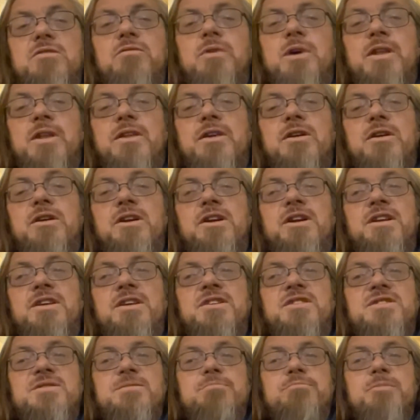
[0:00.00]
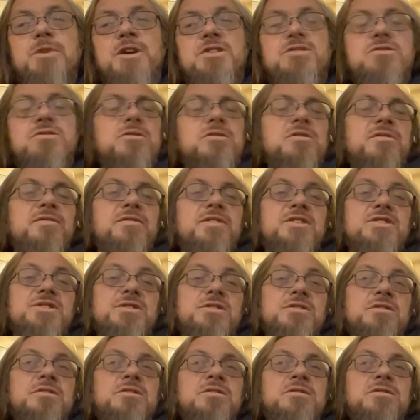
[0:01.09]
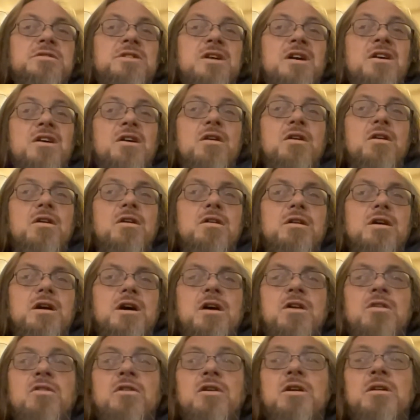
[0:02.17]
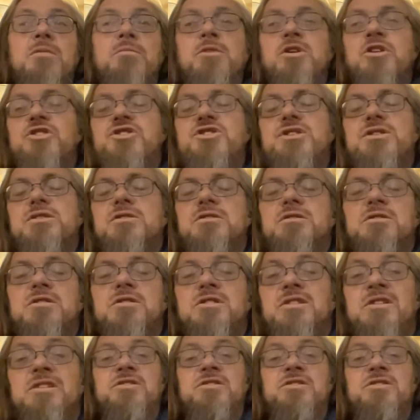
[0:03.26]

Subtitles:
whether it is mental or physical or emotional.